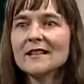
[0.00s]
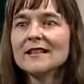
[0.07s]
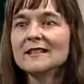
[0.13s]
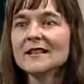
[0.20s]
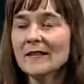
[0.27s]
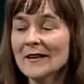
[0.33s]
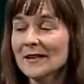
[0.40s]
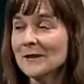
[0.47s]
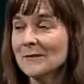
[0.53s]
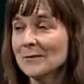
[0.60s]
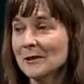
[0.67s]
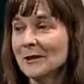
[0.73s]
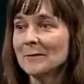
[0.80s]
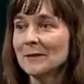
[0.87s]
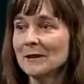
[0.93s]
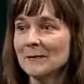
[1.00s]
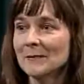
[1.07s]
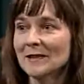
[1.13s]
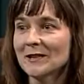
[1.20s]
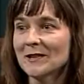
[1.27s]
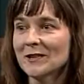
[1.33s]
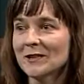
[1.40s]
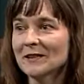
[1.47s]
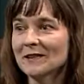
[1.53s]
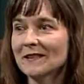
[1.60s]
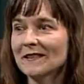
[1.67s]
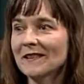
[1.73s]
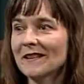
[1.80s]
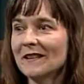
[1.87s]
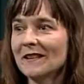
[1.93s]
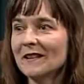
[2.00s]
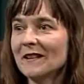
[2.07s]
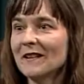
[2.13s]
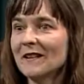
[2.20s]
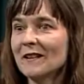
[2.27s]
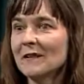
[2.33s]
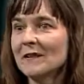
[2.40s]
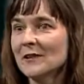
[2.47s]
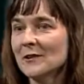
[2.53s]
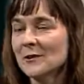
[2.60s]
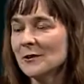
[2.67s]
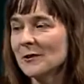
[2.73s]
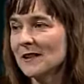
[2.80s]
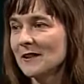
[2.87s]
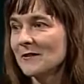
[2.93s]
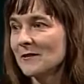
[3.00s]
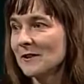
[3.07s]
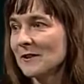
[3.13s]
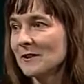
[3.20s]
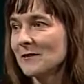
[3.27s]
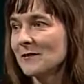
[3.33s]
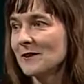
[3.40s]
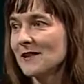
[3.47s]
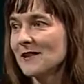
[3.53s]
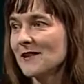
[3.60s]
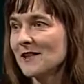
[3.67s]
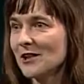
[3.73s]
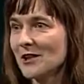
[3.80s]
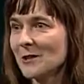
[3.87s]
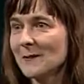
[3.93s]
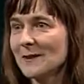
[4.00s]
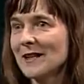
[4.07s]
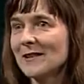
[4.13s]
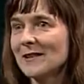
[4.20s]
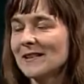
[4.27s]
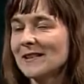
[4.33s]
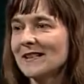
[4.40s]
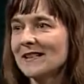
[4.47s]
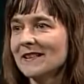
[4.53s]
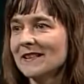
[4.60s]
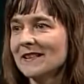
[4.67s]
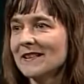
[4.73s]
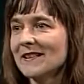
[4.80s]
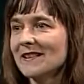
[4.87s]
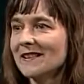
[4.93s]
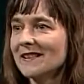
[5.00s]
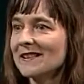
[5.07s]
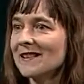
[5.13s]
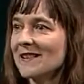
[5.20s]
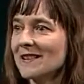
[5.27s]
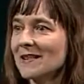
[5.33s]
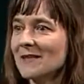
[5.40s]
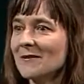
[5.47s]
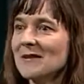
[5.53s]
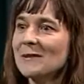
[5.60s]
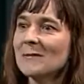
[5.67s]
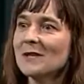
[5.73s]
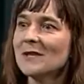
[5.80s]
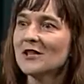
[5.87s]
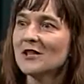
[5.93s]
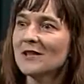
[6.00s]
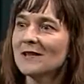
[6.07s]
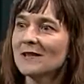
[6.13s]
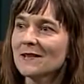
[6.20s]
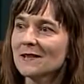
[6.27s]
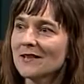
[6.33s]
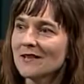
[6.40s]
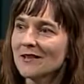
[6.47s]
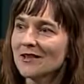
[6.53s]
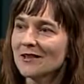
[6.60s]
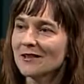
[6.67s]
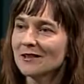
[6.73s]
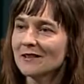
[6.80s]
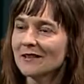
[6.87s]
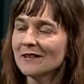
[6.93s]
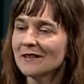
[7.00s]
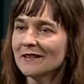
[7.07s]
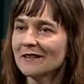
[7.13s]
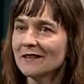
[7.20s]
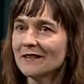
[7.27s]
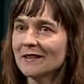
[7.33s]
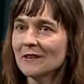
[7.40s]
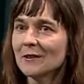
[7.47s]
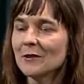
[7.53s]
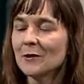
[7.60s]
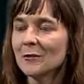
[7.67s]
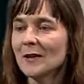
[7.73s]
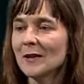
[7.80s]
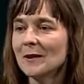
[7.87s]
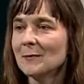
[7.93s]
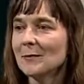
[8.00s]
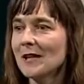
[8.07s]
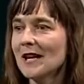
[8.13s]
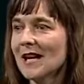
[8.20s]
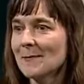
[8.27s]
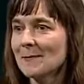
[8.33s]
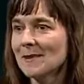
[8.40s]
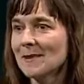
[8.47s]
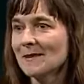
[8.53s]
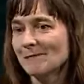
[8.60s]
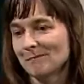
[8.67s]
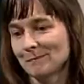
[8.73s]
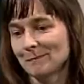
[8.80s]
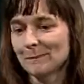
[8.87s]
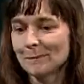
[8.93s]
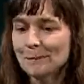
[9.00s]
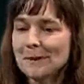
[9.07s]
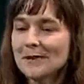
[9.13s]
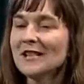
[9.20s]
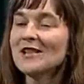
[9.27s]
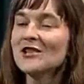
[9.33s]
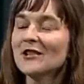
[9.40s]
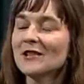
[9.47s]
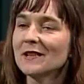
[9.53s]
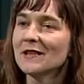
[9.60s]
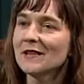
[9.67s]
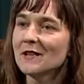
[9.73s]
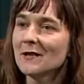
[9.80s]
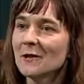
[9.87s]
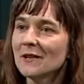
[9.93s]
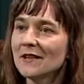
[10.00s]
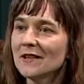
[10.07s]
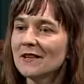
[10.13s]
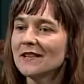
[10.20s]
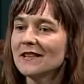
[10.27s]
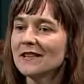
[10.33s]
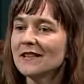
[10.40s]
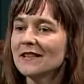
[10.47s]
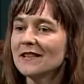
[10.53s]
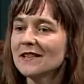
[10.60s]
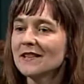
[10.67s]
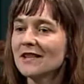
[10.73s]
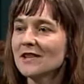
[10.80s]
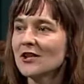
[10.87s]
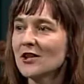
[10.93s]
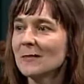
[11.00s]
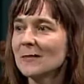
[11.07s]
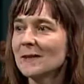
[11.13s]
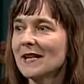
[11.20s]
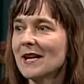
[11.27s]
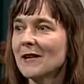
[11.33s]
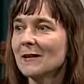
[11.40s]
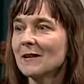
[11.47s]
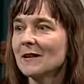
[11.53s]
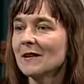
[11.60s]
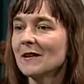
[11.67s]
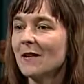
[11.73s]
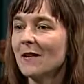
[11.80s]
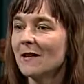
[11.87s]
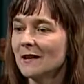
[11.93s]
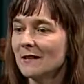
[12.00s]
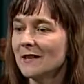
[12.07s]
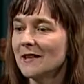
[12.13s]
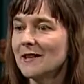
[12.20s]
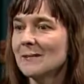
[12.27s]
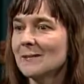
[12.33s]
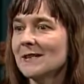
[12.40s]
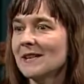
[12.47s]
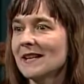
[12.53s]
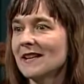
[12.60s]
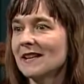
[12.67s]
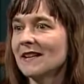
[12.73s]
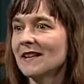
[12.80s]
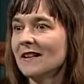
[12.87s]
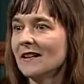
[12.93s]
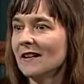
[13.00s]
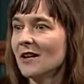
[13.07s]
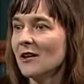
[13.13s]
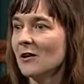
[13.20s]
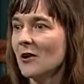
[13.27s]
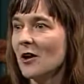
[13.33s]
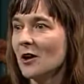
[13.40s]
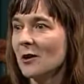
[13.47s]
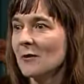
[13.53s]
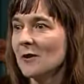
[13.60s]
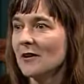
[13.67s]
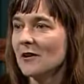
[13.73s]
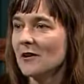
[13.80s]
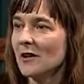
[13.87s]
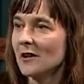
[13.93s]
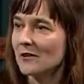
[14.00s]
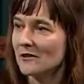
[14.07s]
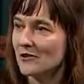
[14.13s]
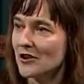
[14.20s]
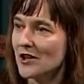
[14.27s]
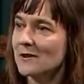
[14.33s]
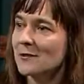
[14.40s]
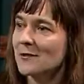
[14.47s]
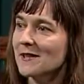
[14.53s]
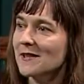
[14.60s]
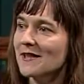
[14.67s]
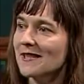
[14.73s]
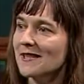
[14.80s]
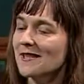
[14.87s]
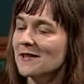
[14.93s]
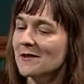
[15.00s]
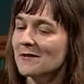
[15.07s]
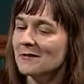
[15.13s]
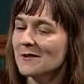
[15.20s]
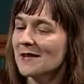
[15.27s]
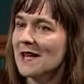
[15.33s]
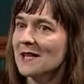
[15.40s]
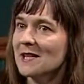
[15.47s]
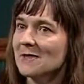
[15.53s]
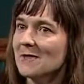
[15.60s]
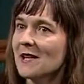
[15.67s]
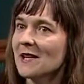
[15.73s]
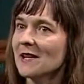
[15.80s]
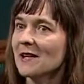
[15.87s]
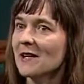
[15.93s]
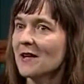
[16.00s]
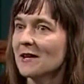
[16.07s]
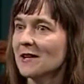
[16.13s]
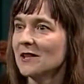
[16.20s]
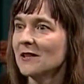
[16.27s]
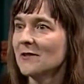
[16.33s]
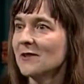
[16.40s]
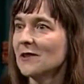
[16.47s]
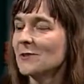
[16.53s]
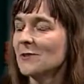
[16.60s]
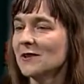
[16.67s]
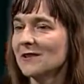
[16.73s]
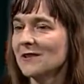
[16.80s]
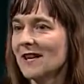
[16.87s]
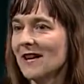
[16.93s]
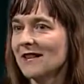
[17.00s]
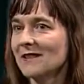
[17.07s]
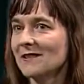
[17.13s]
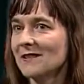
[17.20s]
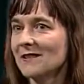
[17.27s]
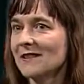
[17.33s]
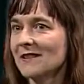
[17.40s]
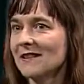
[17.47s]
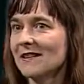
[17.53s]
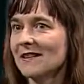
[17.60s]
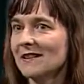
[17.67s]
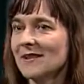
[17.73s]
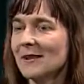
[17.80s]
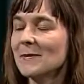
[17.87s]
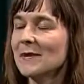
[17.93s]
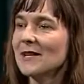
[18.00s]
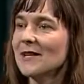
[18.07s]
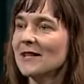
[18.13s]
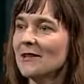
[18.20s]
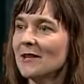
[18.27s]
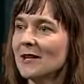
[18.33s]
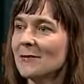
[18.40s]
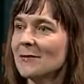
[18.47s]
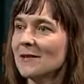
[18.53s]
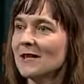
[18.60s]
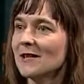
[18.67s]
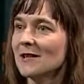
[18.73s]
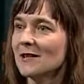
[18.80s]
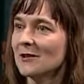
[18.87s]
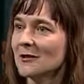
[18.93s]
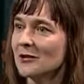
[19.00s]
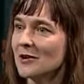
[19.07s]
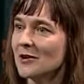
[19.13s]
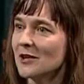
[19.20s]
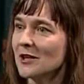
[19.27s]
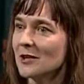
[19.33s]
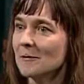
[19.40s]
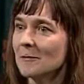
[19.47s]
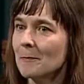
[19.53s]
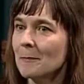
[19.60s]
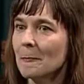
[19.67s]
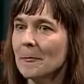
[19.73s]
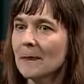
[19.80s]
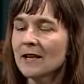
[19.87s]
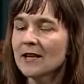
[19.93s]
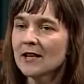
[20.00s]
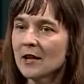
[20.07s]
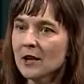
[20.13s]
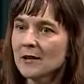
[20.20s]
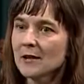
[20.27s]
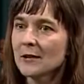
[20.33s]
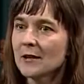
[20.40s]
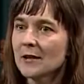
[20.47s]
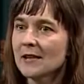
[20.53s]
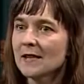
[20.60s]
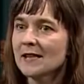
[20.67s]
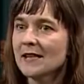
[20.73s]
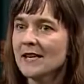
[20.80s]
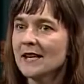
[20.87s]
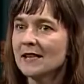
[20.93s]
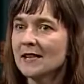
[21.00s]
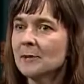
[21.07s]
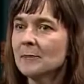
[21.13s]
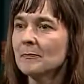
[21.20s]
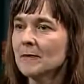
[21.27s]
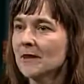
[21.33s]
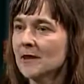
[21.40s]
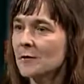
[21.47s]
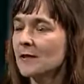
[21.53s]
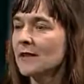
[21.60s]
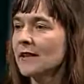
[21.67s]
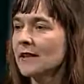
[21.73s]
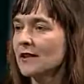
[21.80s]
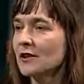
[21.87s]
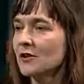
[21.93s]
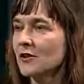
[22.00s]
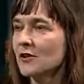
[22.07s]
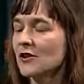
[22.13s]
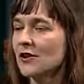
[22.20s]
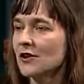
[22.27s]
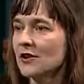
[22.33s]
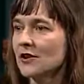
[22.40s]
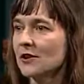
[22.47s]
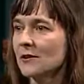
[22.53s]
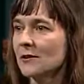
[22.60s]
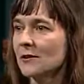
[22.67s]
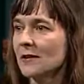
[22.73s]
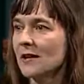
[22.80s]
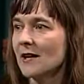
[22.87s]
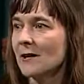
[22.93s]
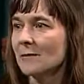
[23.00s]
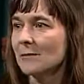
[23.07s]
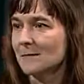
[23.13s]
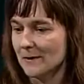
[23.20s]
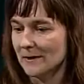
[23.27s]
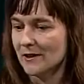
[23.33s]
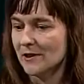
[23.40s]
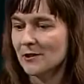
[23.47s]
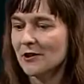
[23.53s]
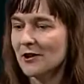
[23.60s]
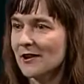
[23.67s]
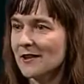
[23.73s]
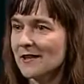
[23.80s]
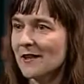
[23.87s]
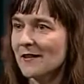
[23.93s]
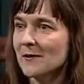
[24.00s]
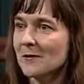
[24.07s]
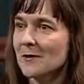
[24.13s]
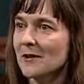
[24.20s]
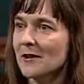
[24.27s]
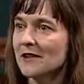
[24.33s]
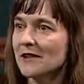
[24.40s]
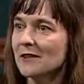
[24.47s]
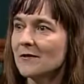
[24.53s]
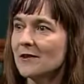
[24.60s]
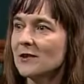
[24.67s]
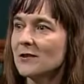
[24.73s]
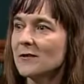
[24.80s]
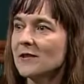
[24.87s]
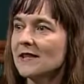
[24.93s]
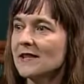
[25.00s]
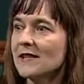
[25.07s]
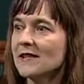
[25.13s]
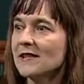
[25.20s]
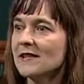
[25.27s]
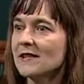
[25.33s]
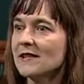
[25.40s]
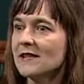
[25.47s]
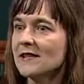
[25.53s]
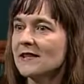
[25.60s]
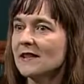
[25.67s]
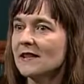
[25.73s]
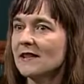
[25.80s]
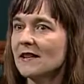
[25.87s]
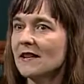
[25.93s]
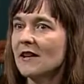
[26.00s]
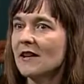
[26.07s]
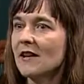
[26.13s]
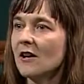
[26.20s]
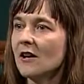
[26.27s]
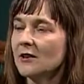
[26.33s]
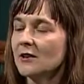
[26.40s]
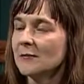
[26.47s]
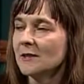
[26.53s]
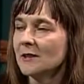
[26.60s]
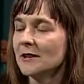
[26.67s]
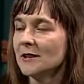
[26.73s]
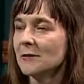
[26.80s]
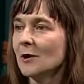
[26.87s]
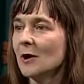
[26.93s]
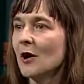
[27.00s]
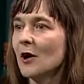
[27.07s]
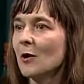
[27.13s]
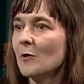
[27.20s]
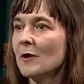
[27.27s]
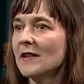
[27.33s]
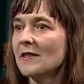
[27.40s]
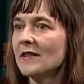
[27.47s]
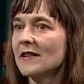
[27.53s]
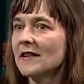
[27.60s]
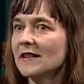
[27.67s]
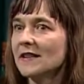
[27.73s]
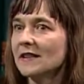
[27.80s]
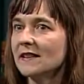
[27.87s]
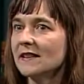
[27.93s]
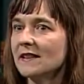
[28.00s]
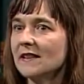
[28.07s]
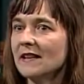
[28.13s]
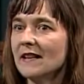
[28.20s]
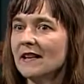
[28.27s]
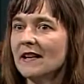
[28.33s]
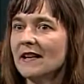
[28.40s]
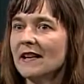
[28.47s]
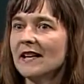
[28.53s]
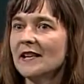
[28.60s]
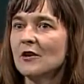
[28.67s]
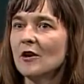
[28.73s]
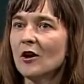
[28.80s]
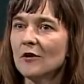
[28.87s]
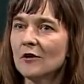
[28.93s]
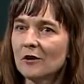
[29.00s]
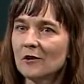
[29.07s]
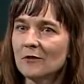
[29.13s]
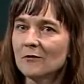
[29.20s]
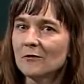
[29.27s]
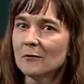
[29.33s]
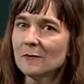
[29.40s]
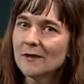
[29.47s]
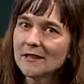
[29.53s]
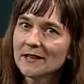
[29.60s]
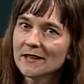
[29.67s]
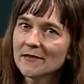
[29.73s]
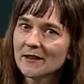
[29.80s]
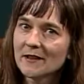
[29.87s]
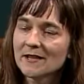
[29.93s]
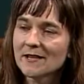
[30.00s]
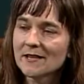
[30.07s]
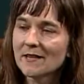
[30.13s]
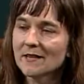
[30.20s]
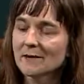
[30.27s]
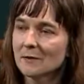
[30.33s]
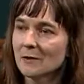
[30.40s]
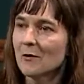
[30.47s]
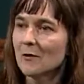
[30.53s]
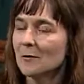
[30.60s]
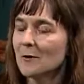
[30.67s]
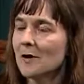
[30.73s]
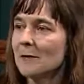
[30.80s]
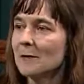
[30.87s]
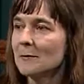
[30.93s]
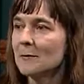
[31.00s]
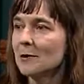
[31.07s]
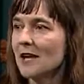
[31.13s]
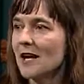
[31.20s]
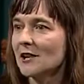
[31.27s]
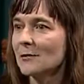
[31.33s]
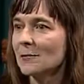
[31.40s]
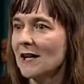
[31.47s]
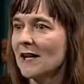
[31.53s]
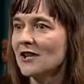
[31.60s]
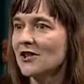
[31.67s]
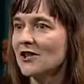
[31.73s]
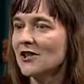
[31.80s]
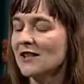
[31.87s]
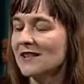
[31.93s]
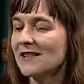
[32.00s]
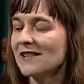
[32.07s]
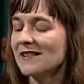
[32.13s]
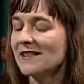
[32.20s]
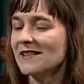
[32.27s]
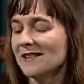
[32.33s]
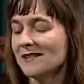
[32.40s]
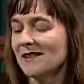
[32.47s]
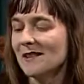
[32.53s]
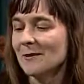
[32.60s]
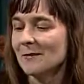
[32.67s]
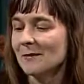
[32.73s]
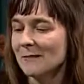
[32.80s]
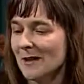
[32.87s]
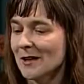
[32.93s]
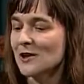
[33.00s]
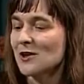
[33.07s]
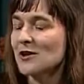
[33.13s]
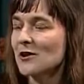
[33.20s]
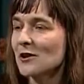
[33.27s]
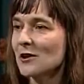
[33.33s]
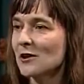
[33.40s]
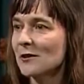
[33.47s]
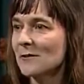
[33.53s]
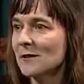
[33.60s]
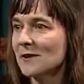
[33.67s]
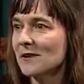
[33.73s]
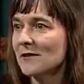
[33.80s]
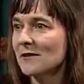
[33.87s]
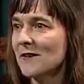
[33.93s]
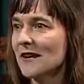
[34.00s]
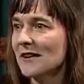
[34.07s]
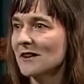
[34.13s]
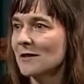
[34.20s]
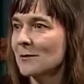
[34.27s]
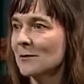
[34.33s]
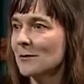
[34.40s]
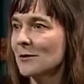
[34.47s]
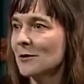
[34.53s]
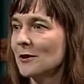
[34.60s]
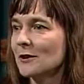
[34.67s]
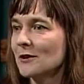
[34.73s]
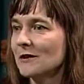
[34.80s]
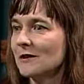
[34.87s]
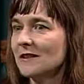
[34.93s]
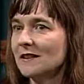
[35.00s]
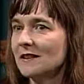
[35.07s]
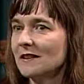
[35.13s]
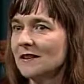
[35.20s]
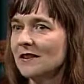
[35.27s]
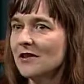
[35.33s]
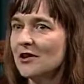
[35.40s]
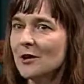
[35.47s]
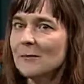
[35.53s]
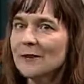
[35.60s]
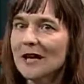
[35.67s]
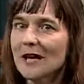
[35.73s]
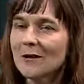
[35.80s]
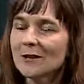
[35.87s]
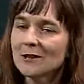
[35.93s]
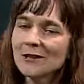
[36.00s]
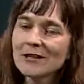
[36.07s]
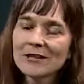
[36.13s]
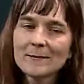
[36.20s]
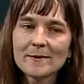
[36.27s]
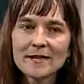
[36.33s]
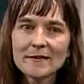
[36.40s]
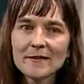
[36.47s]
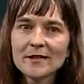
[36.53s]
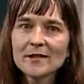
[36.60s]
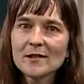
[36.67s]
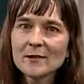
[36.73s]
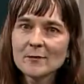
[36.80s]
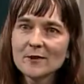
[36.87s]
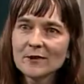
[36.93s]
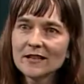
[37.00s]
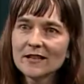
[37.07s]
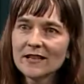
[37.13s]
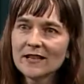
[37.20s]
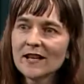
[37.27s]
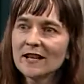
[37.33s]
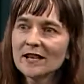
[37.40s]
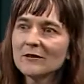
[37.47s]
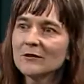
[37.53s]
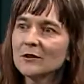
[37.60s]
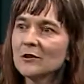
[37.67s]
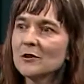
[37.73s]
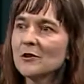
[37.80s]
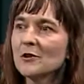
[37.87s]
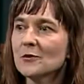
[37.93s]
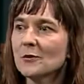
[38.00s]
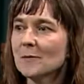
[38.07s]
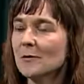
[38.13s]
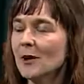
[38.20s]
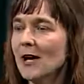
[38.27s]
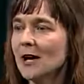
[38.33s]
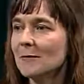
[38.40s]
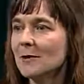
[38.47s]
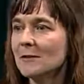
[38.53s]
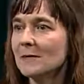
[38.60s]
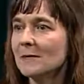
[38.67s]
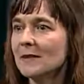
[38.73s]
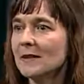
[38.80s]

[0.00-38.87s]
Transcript: Now that's a pretty bleak picture. The story of the universe that Schopenhauer tells doesn't give us much consolation. The one perhaps potentially consoling thing is that Schopenhauer claims that along with our general sense of satisfying our individual desires, something he claims is an illusion, he also thinks that it's really an illusion to concern ourselves with our individual existence. Ultimately, we're all one thing, and although for many of us overwhelming preoccupation is a concern with the fact that we're mortal, Schopenhauer claims that this is really a kind of illusory problem.